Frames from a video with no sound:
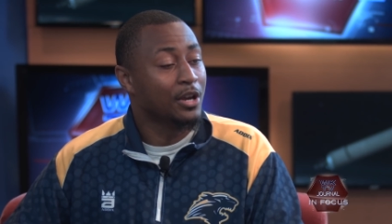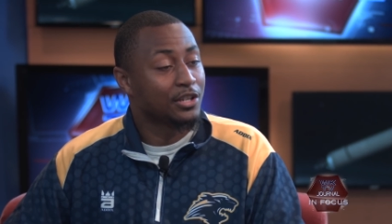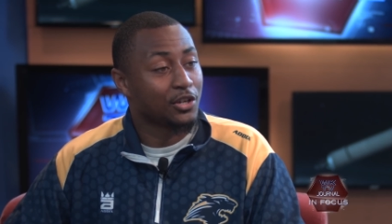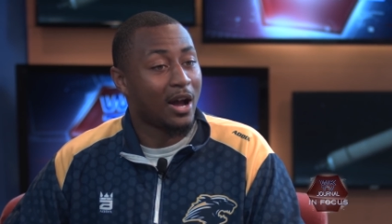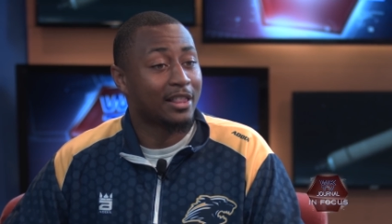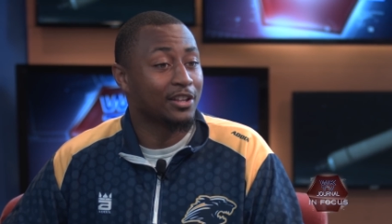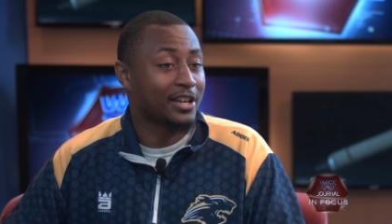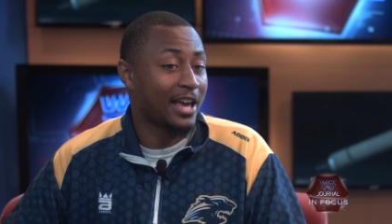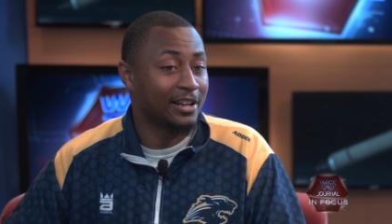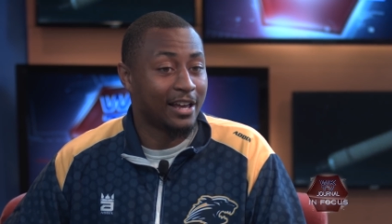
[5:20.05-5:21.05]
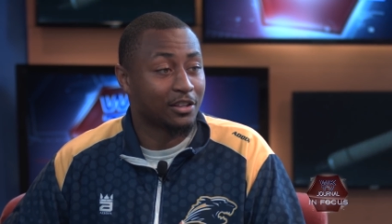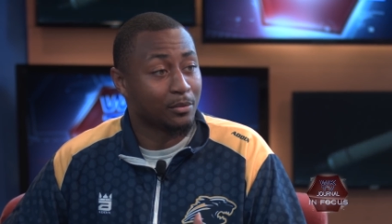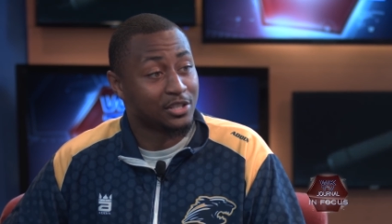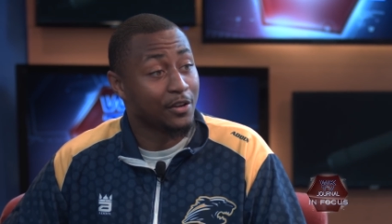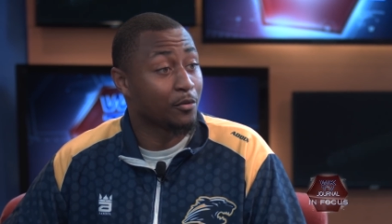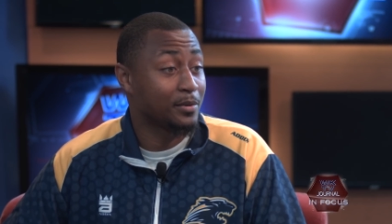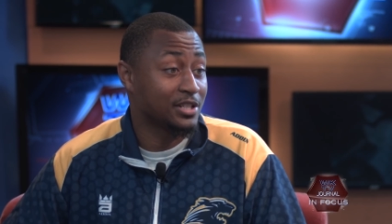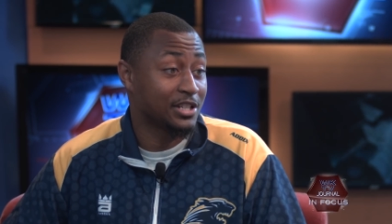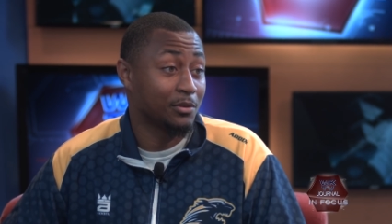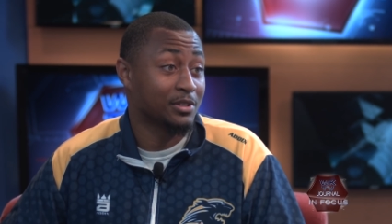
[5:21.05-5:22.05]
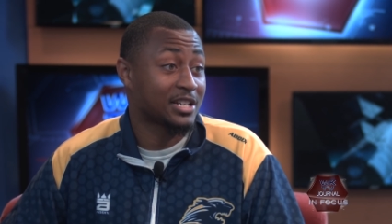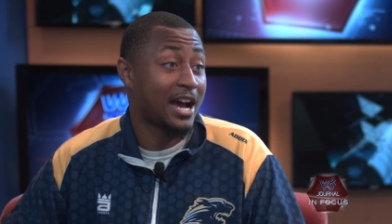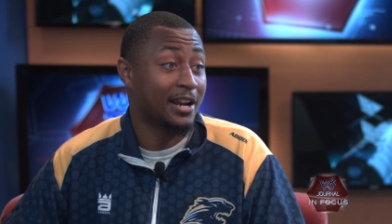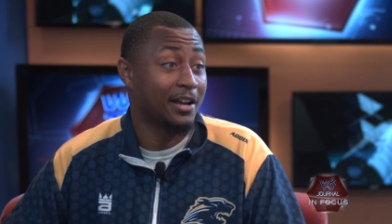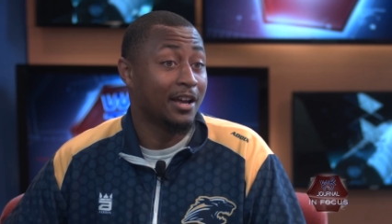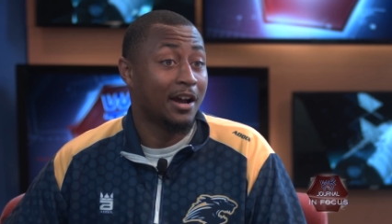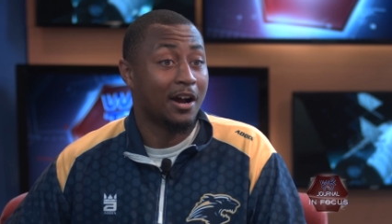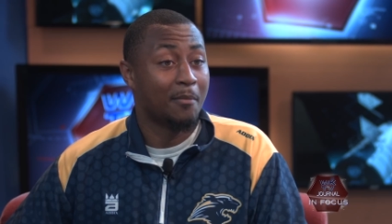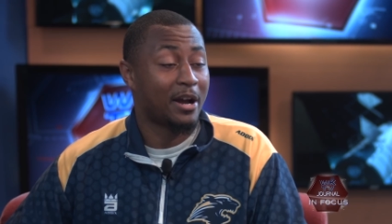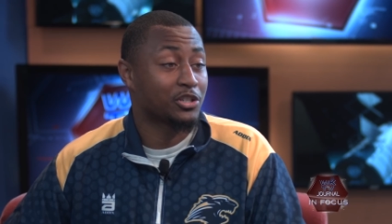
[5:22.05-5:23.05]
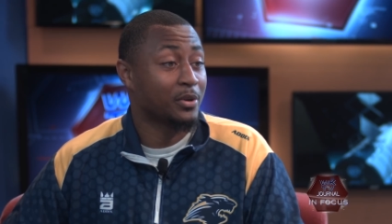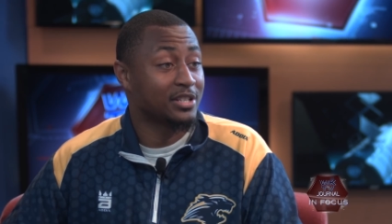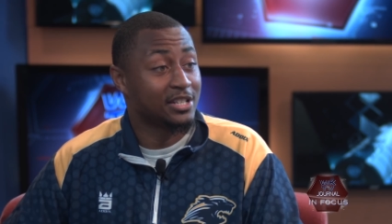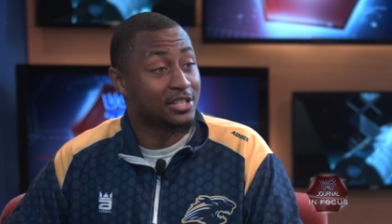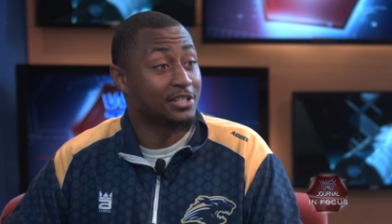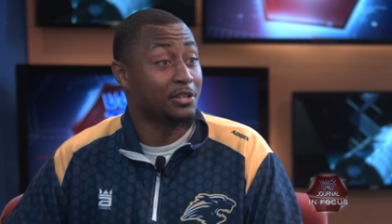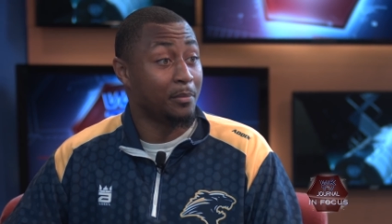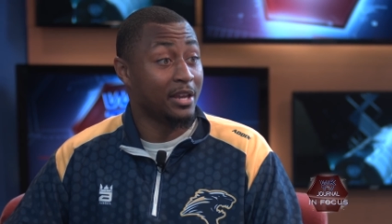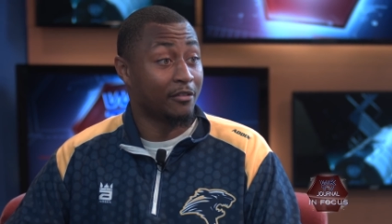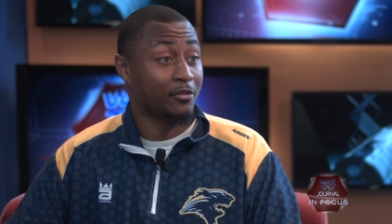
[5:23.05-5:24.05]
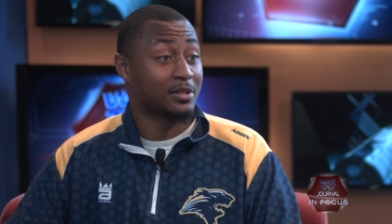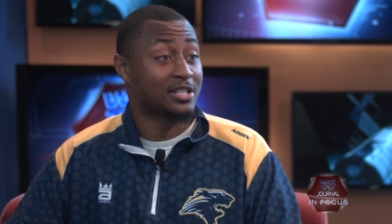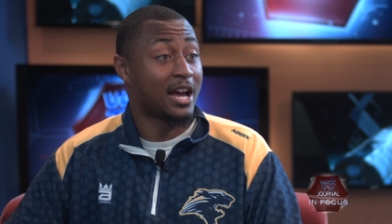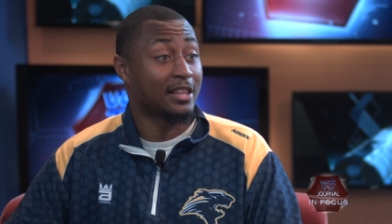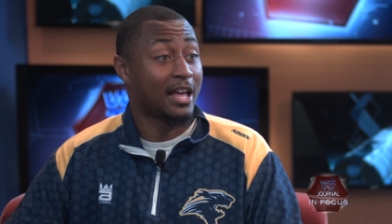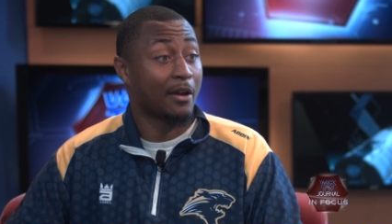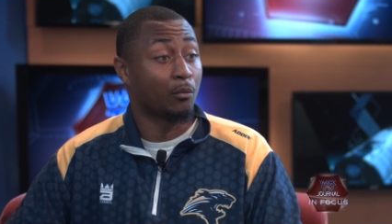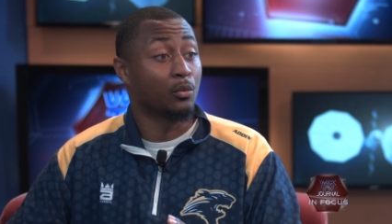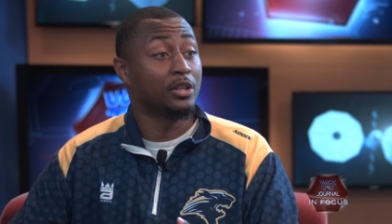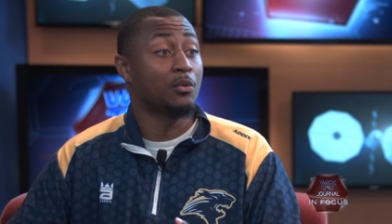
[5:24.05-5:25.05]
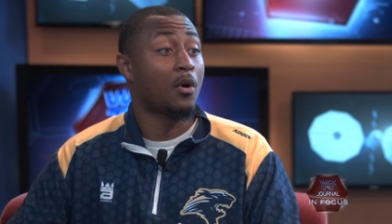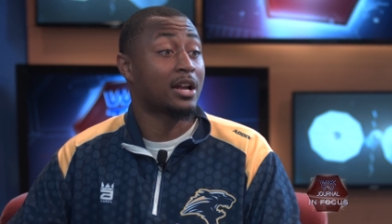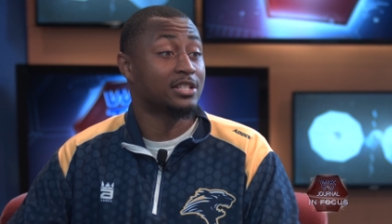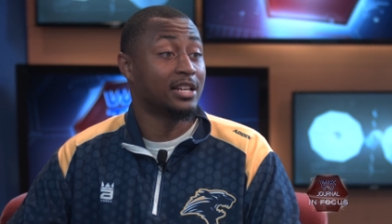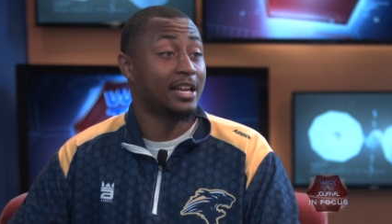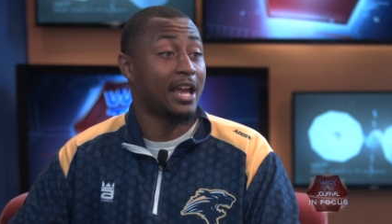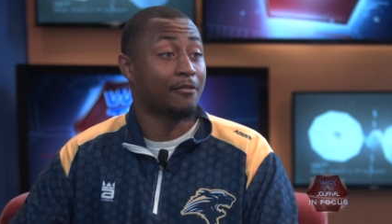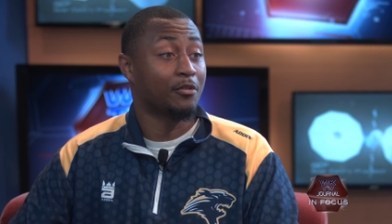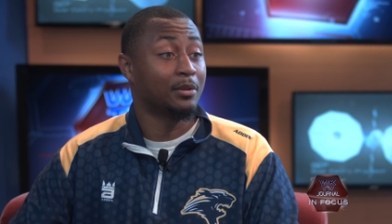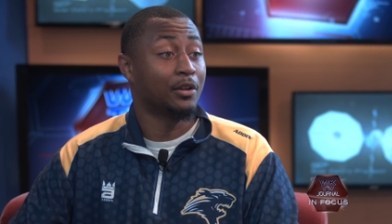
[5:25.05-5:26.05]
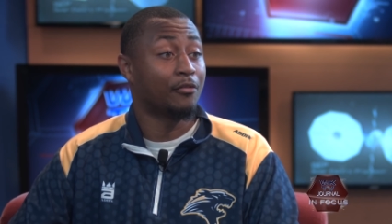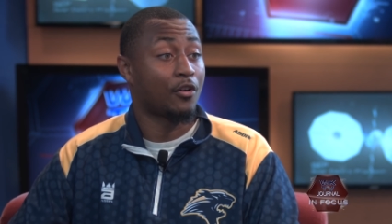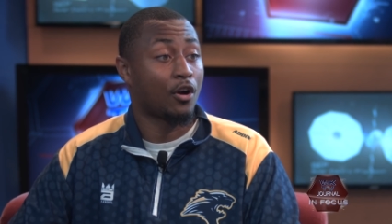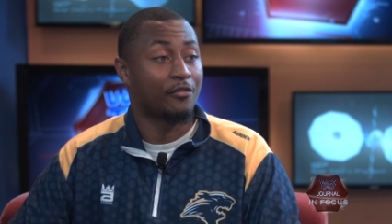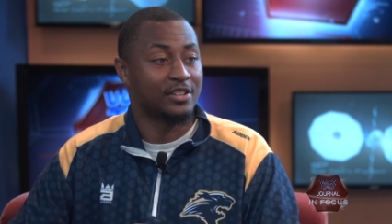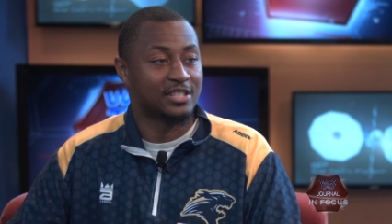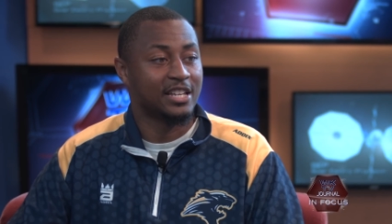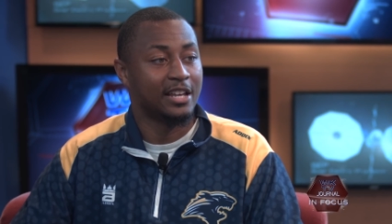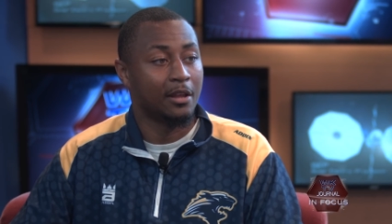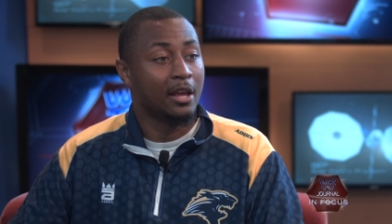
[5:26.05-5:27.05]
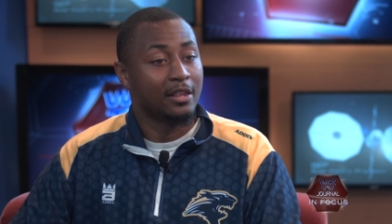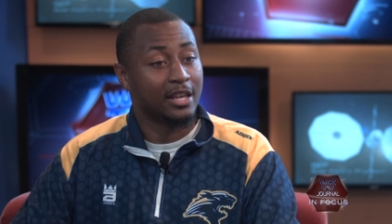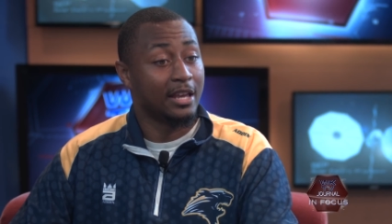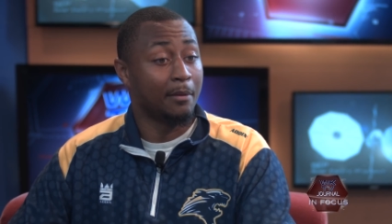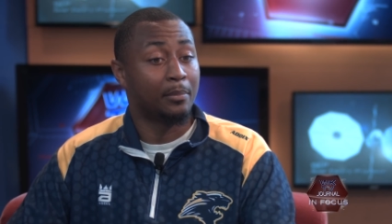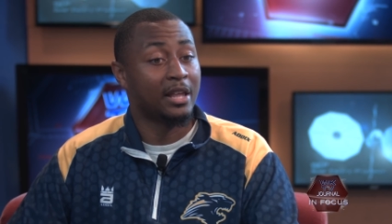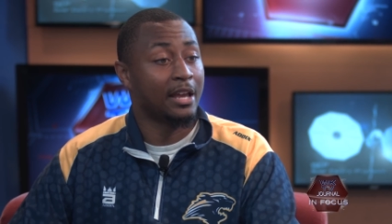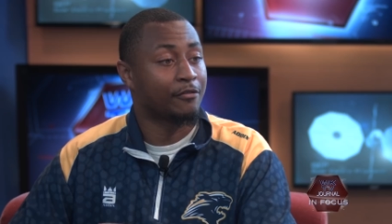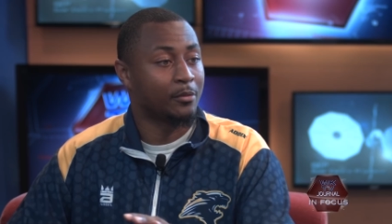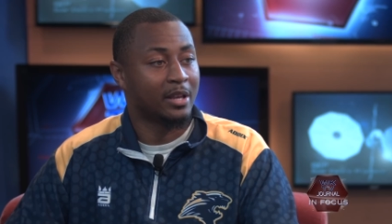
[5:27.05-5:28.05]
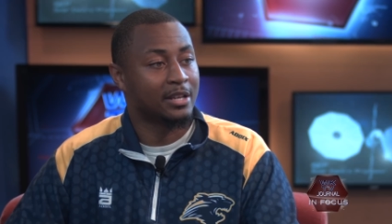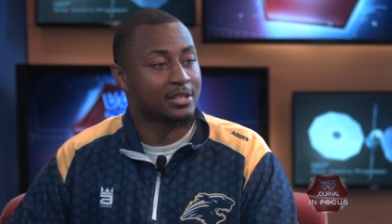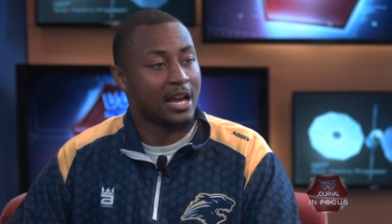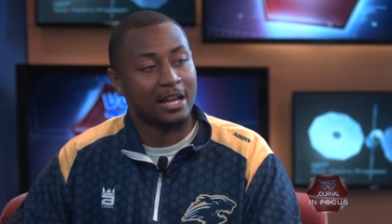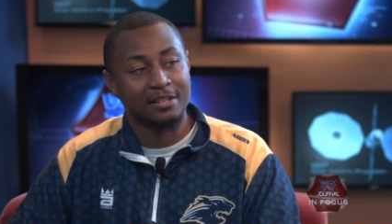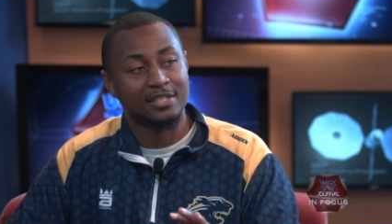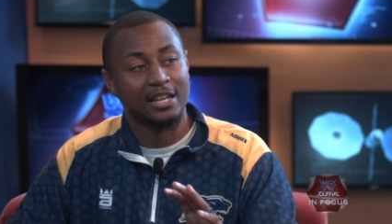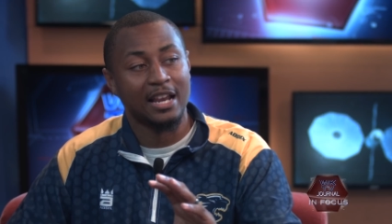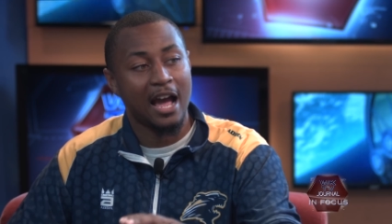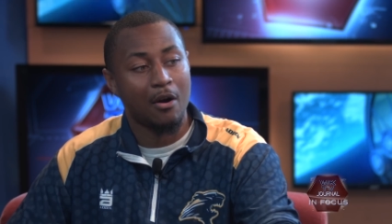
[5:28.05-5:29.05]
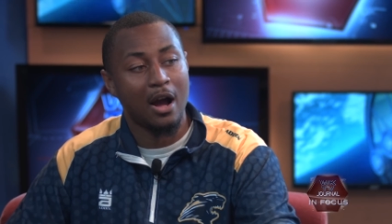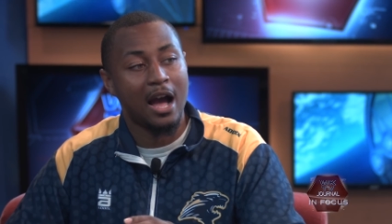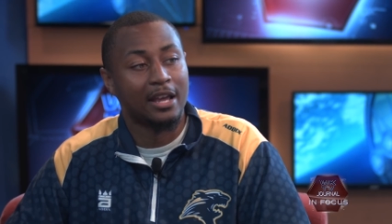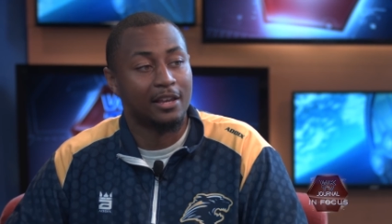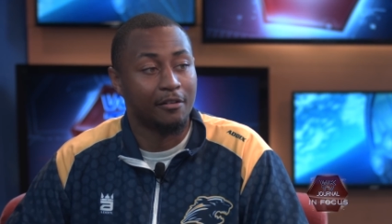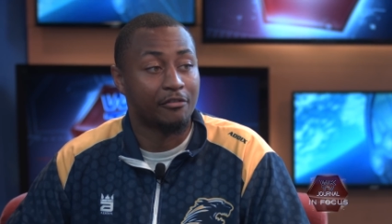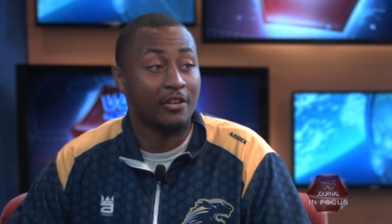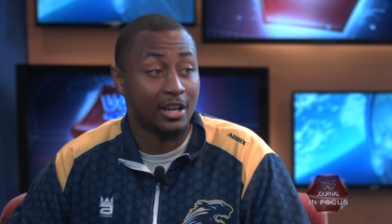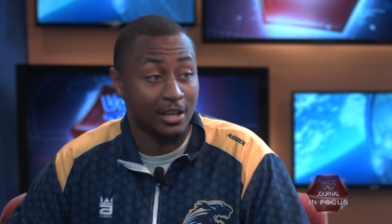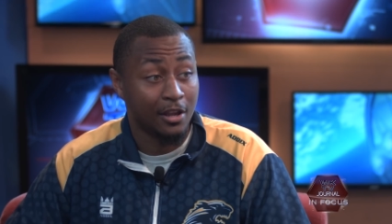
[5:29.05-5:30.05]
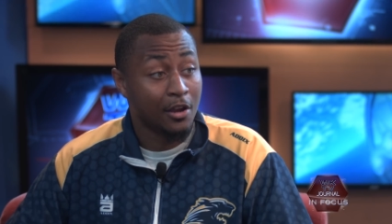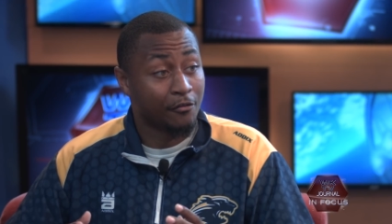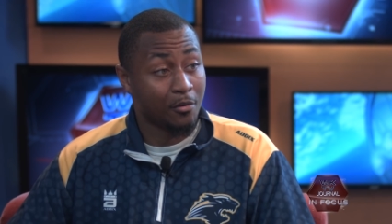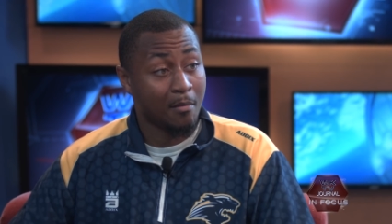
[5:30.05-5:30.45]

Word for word: So I look at it like the receiver position was kind of uh, my transition to being from the sideline, really watching the game from a little far off and seeing it, the, it playing from the inside and seeing how I can affect it from